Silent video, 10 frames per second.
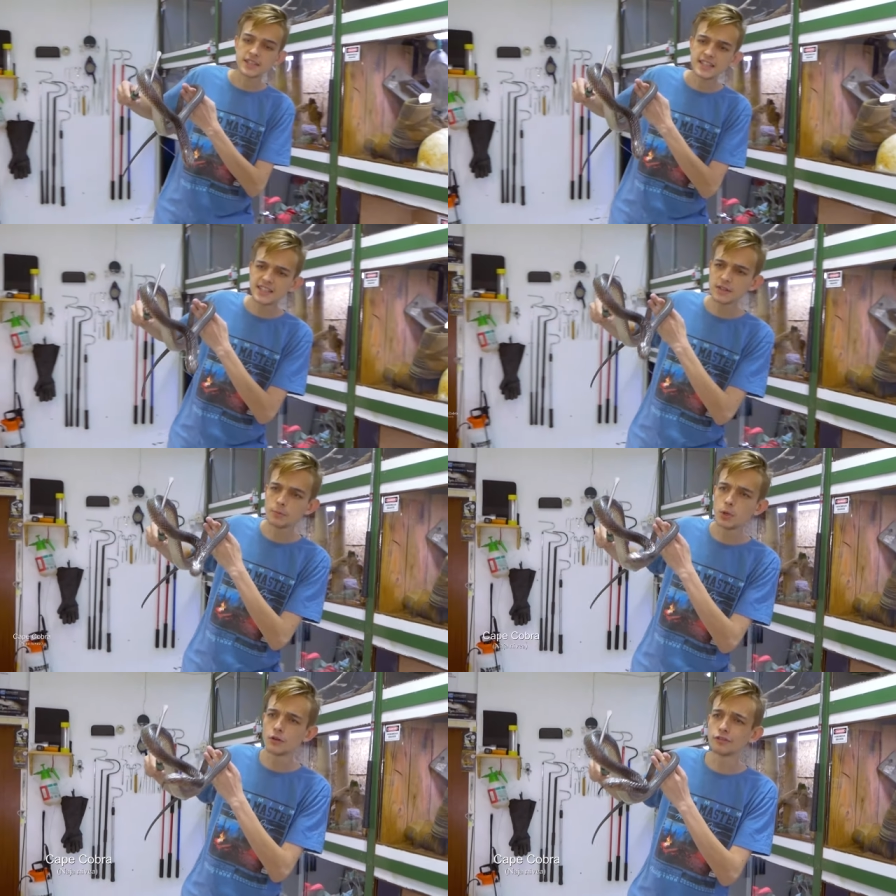This is a
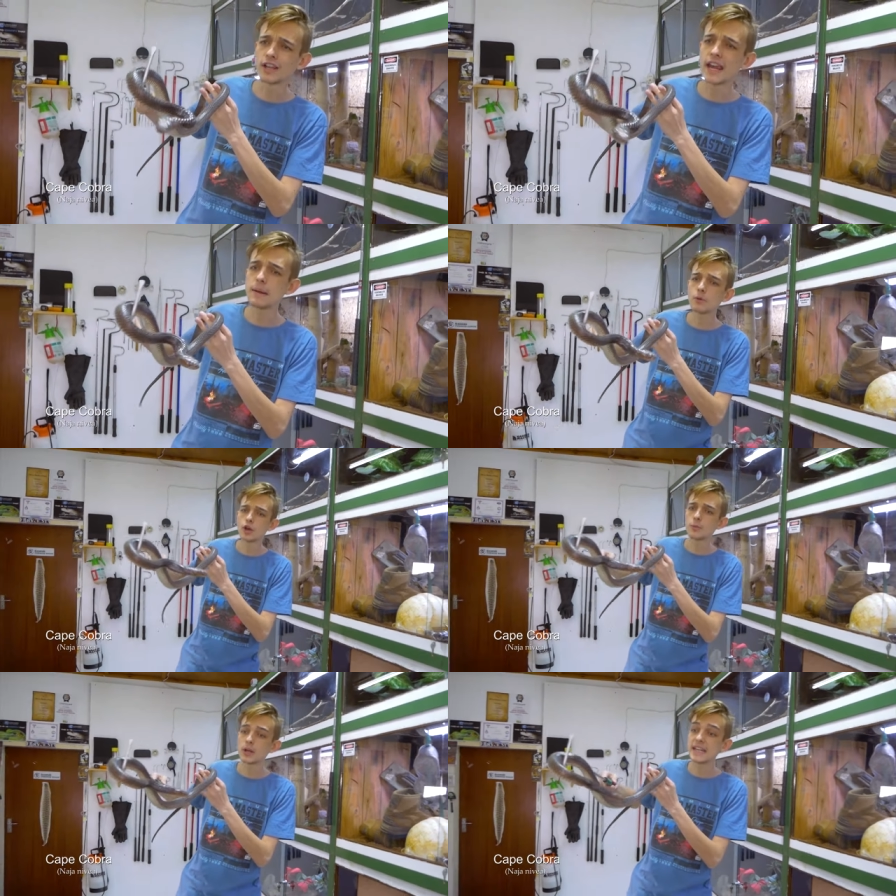beautiful Cape Cobra.